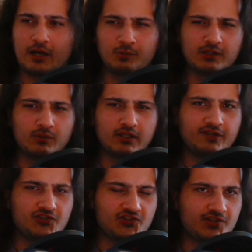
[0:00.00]
I really would
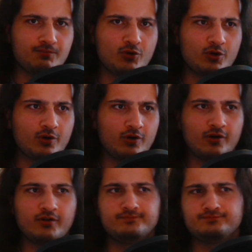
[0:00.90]
love to see more
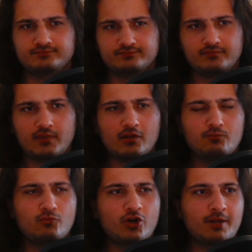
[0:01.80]
or um,
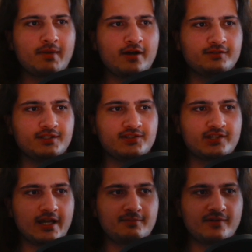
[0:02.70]
more about these
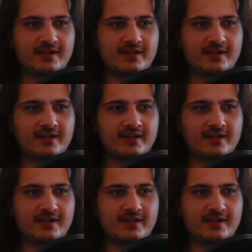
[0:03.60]
type of.